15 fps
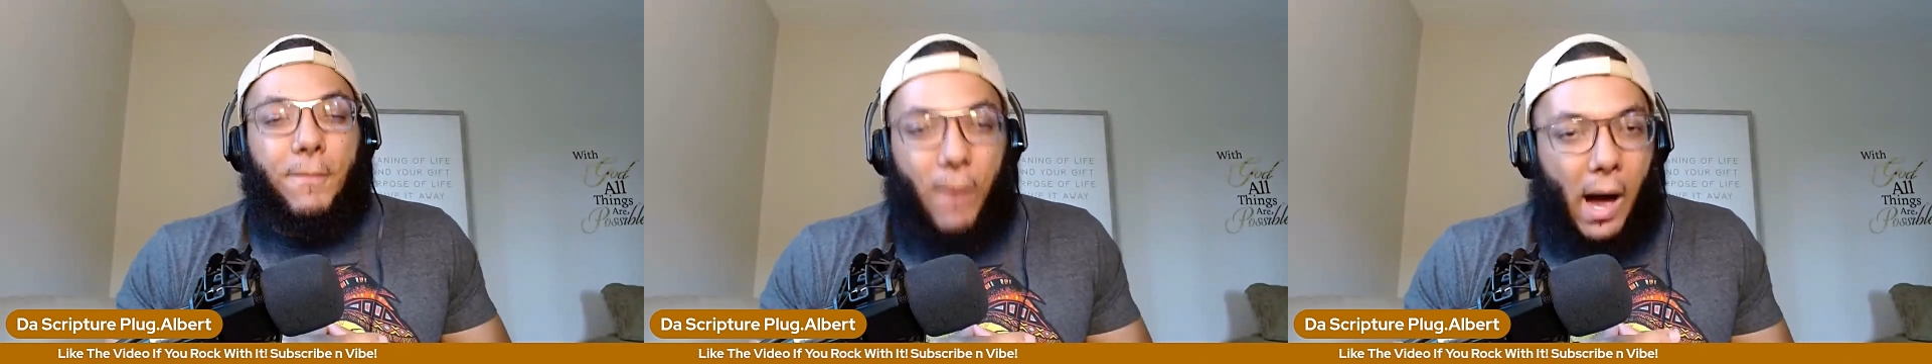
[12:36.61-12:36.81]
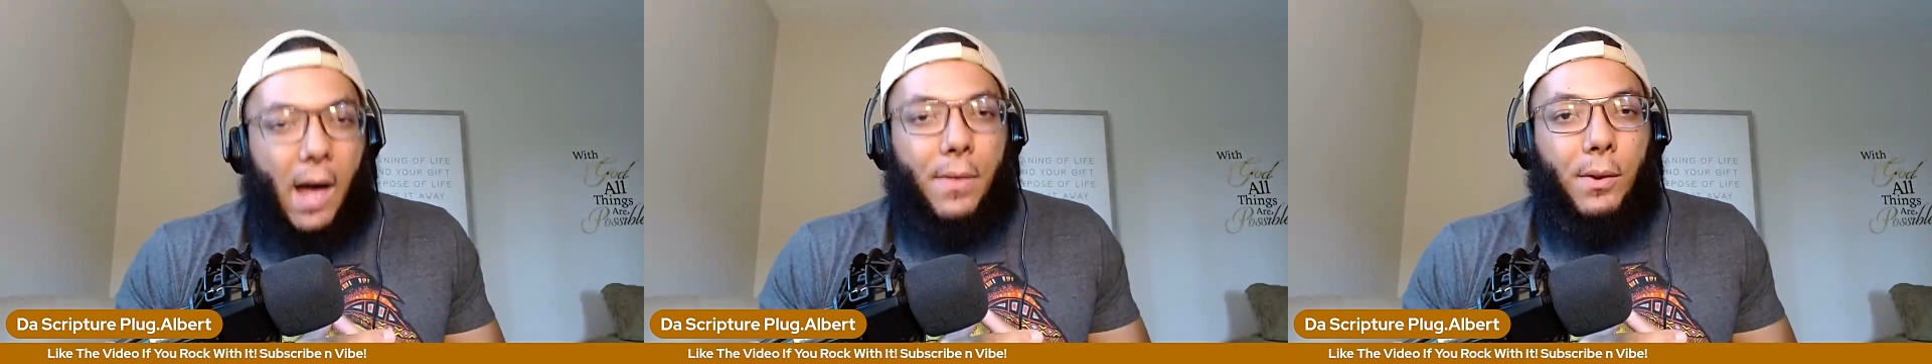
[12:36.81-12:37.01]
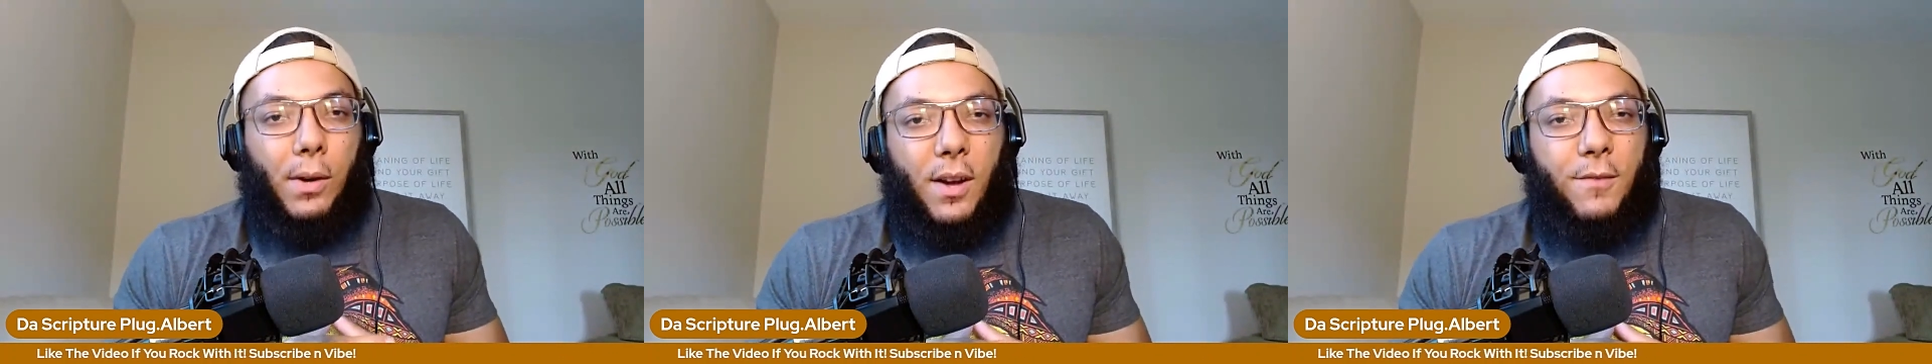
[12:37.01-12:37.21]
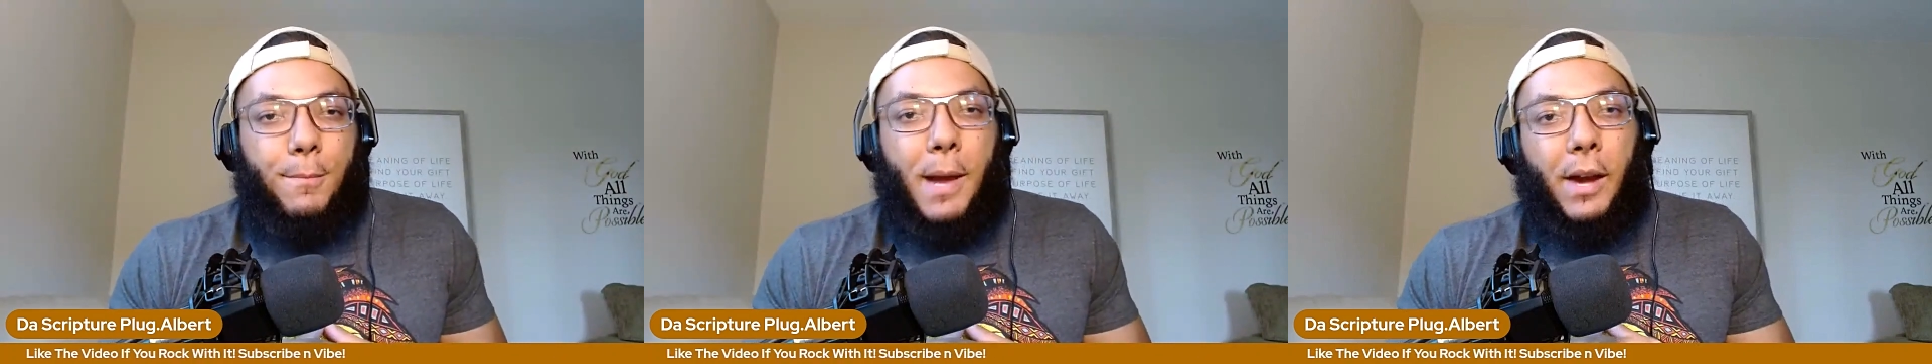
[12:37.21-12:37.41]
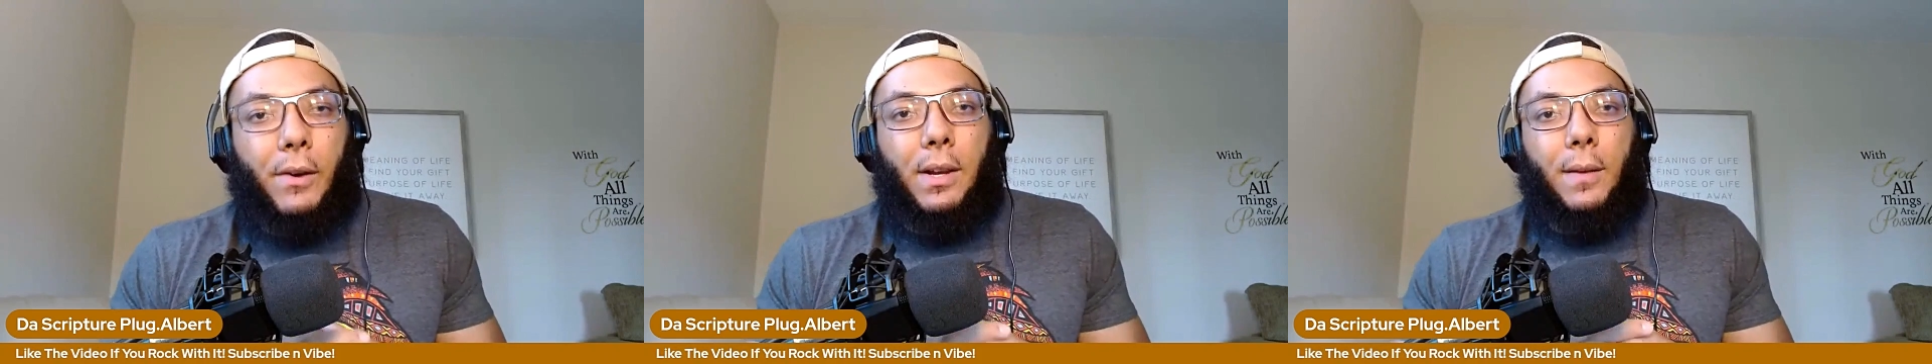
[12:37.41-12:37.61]
father of
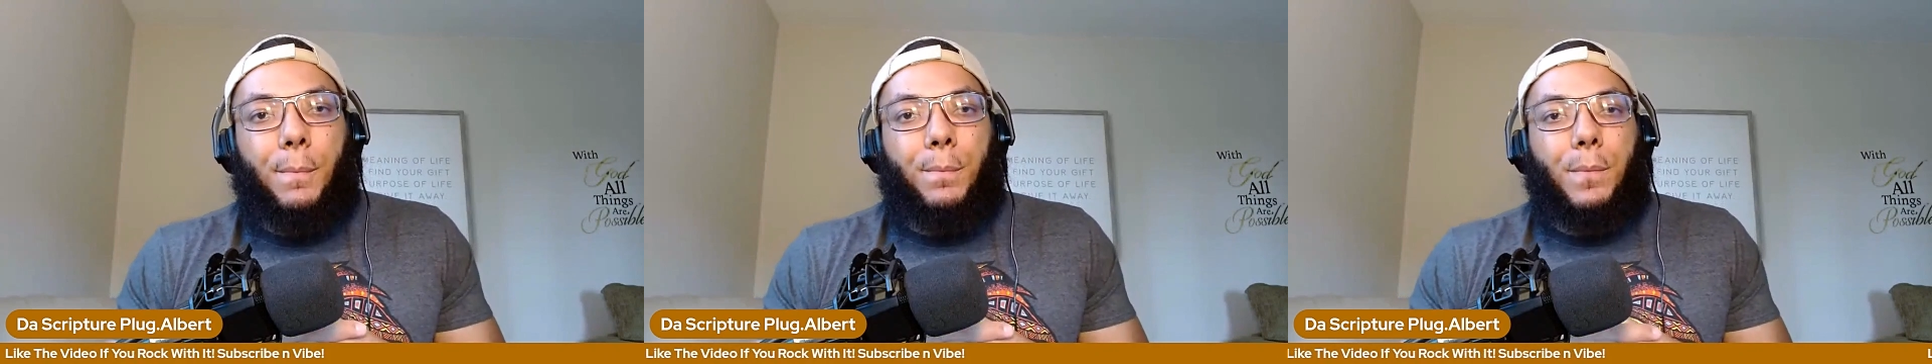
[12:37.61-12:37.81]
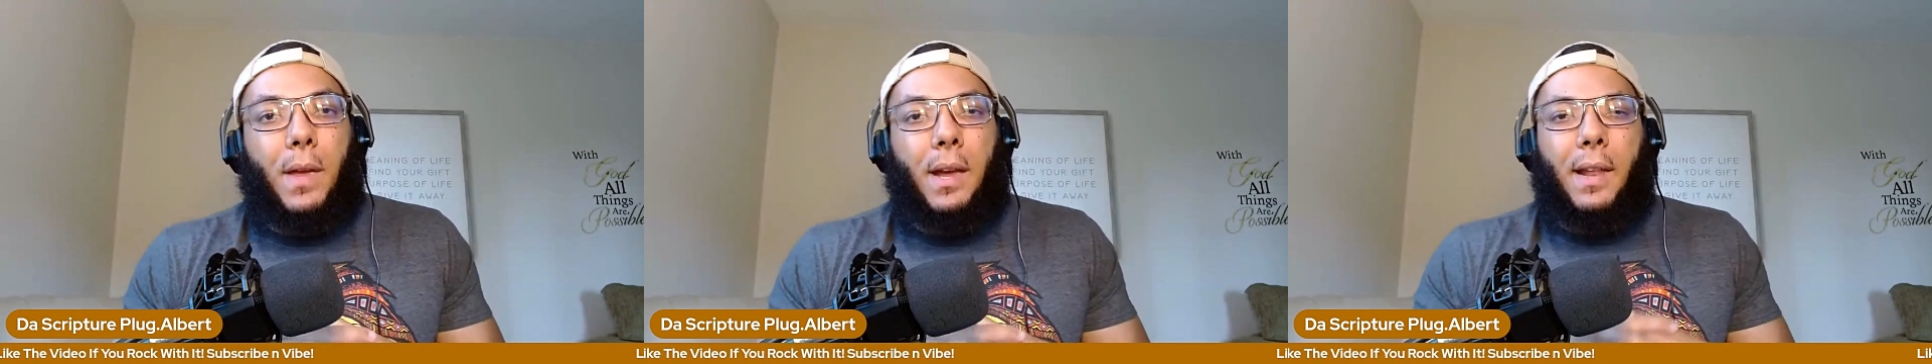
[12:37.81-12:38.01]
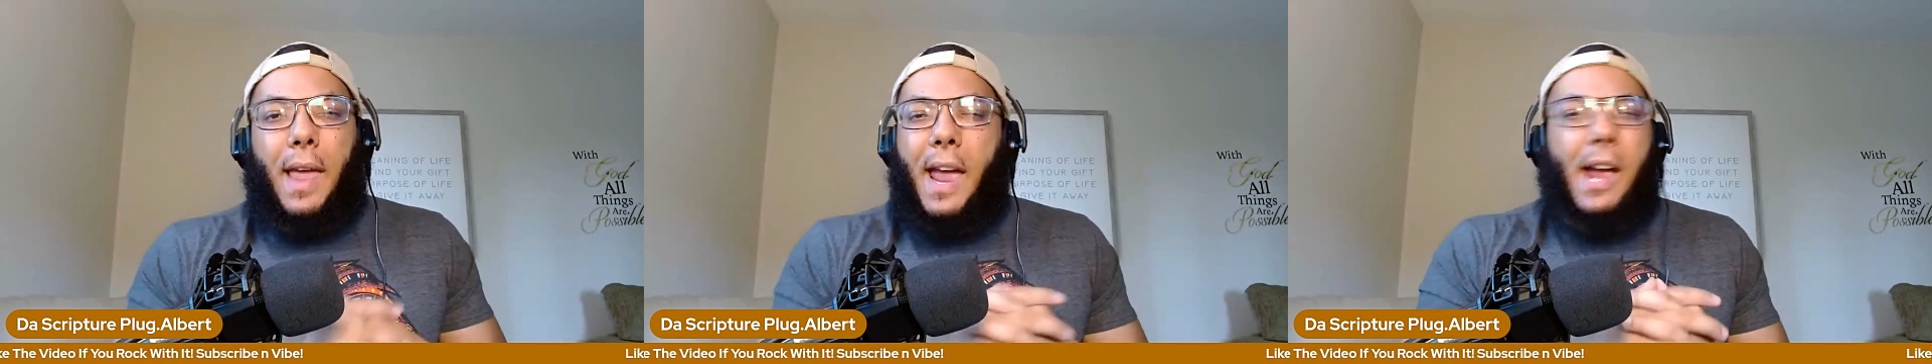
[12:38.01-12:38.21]
Mary and